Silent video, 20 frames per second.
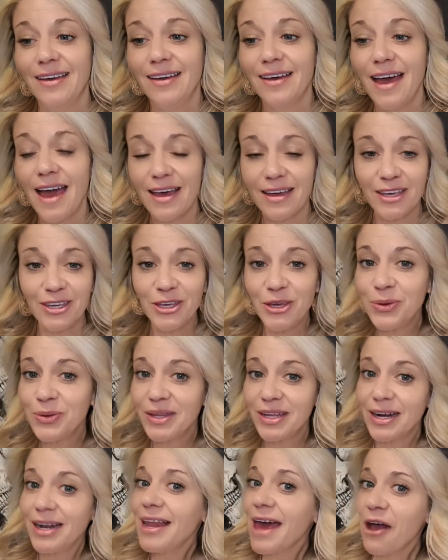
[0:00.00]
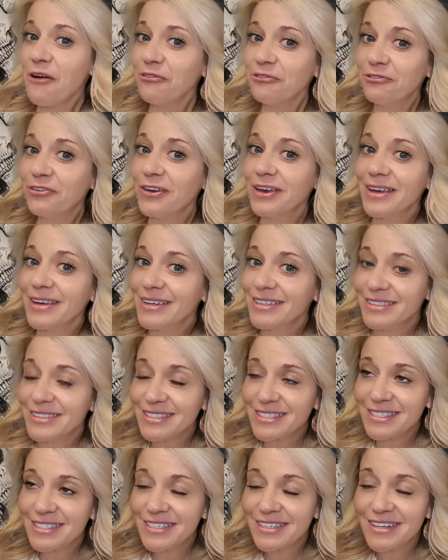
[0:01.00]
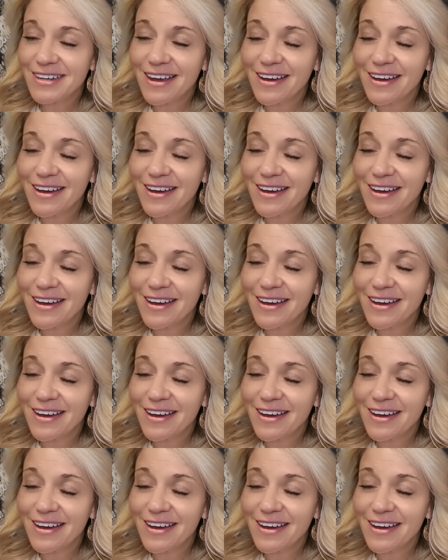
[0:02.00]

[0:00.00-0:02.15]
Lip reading: a cute little outfit.